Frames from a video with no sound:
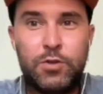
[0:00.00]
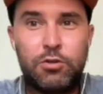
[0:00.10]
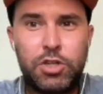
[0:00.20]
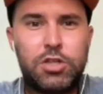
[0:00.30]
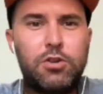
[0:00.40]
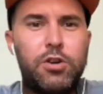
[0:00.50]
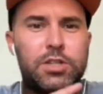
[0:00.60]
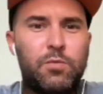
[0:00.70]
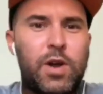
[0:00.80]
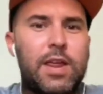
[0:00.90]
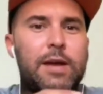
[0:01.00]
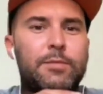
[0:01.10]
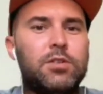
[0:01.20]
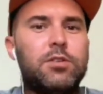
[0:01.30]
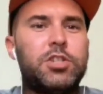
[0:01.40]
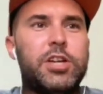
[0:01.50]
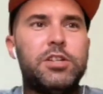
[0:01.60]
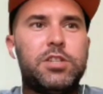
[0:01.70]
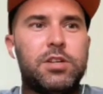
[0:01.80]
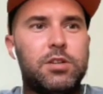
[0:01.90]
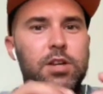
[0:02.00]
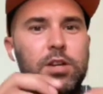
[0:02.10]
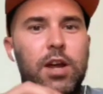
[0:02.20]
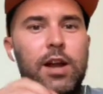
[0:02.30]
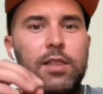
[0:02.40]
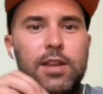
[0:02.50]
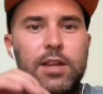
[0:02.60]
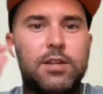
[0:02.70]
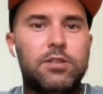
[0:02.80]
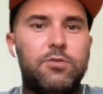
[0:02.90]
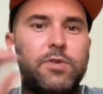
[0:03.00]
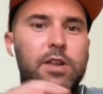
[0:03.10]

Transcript: So just noticing what Amazon's changing can kind of lead into an